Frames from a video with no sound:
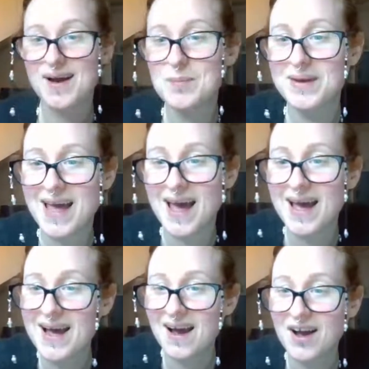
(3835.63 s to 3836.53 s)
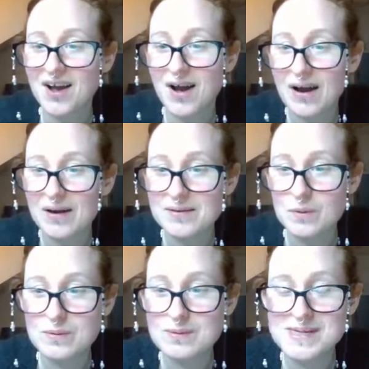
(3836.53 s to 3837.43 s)
But yeah, I
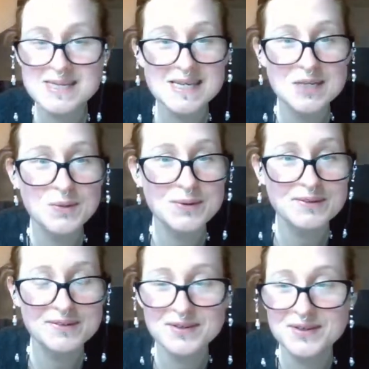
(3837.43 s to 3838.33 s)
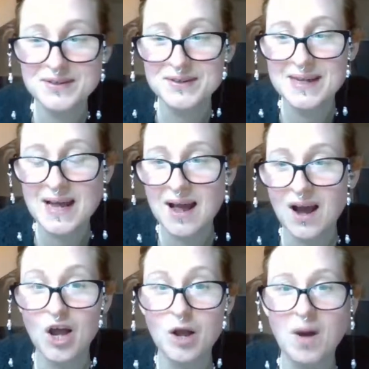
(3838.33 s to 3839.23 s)
will see you all soon.
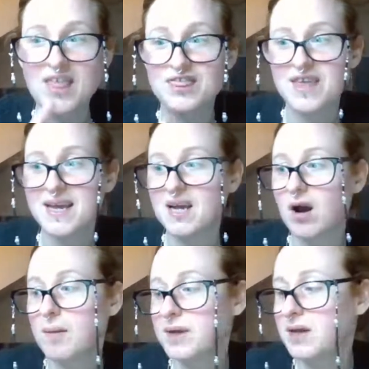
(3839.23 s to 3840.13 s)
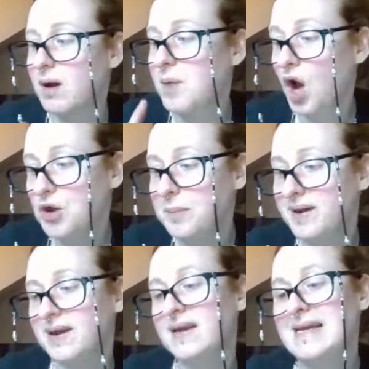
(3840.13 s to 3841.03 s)
I think I'm
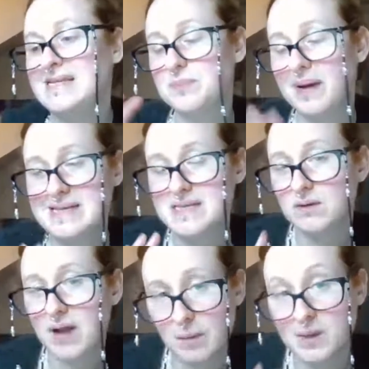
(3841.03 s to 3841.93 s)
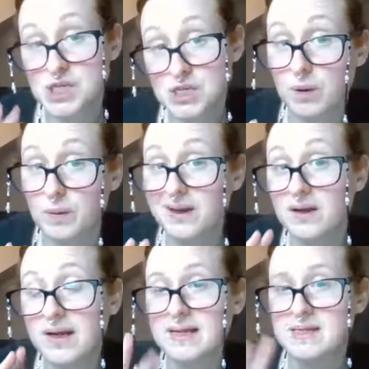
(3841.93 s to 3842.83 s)
hoping, depending on how much
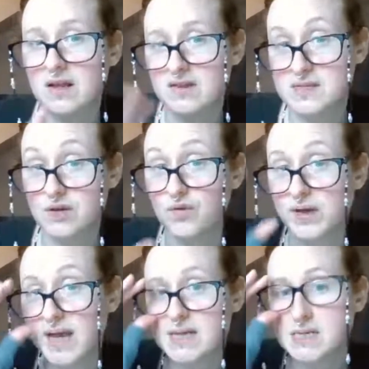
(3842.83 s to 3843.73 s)
sewing and other stuff I get